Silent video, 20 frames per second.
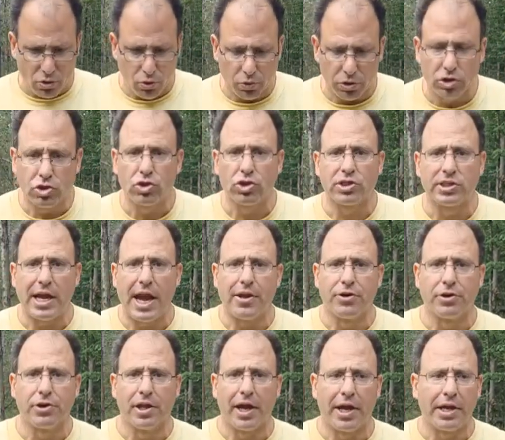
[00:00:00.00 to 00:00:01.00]
to its
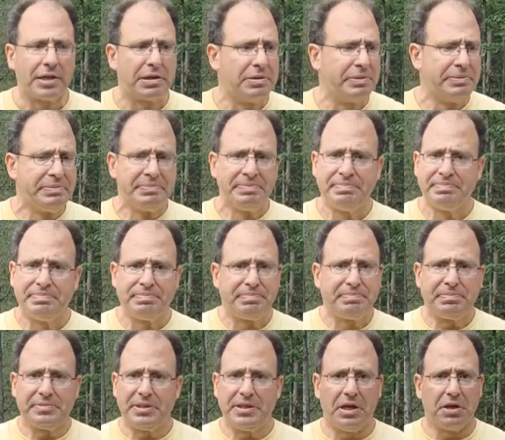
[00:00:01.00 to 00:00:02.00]
standard length,
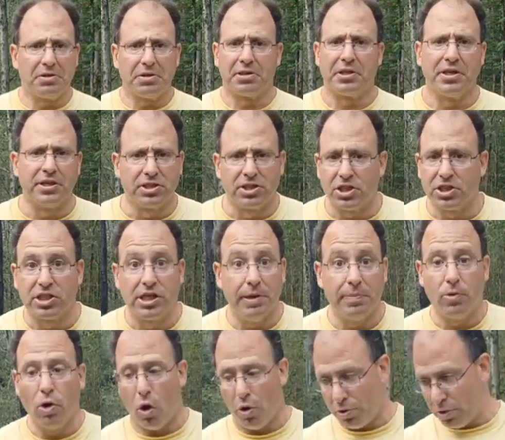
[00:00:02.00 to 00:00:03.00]
the things just keep
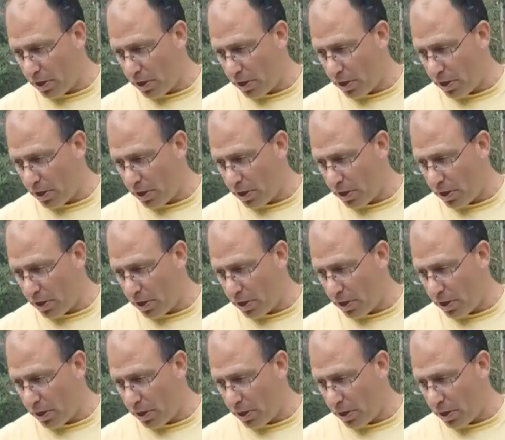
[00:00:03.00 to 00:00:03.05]
going.